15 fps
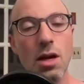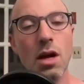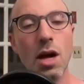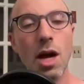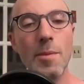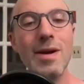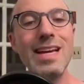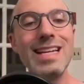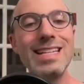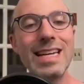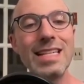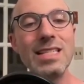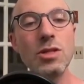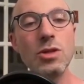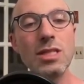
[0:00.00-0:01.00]
Um, it
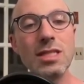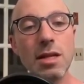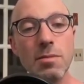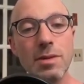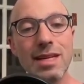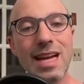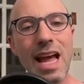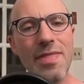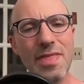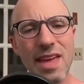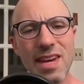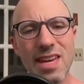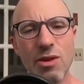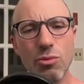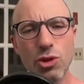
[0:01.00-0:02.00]
takes something and
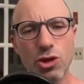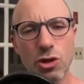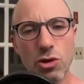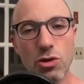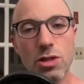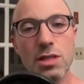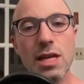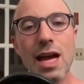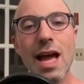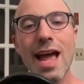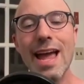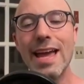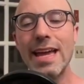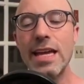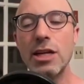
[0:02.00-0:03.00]
then it returns
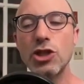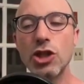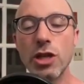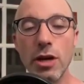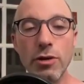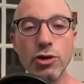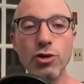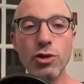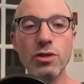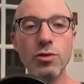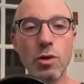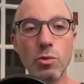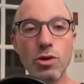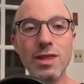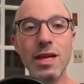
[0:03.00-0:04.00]
a generic
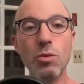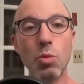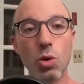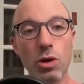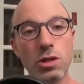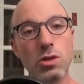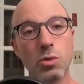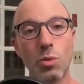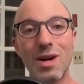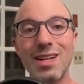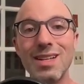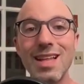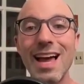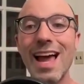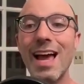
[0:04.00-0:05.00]
transformer that works
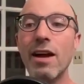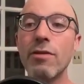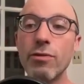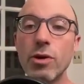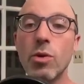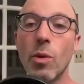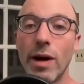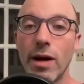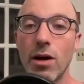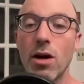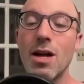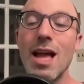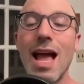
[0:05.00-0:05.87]
well everywhere.